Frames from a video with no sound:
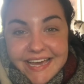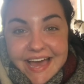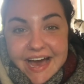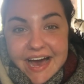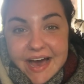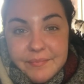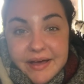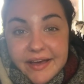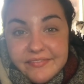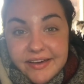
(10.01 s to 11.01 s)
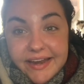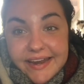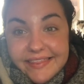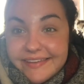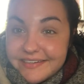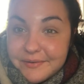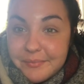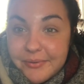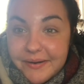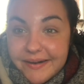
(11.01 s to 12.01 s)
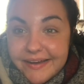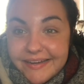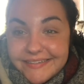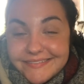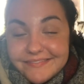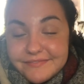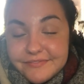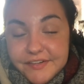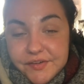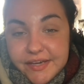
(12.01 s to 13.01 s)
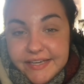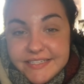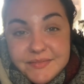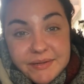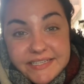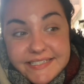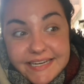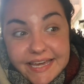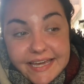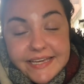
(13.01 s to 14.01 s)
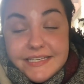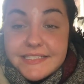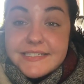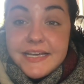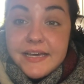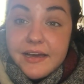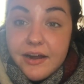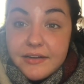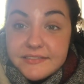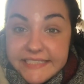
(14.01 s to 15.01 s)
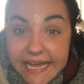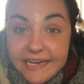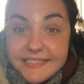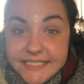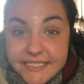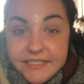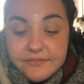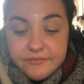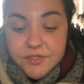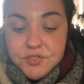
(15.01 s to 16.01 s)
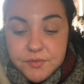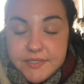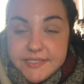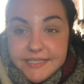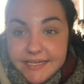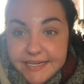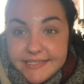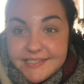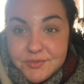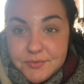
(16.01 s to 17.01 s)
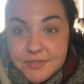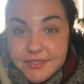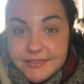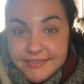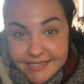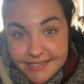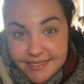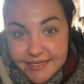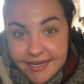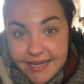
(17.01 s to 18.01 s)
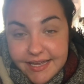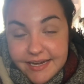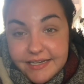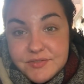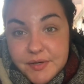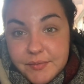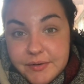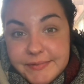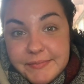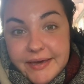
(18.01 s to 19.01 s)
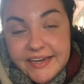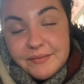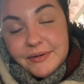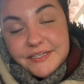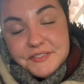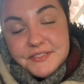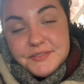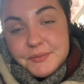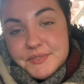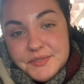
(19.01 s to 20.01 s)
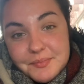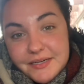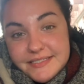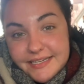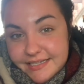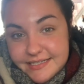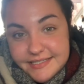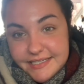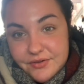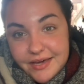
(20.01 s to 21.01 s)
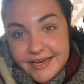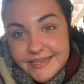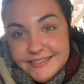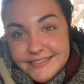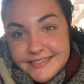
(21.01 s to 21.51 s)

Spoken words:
I've got nothing to report on for you guys, but today is our last virtual Sunday school lesson, and next week we'll be back in person. So I'm super excited to see you guys.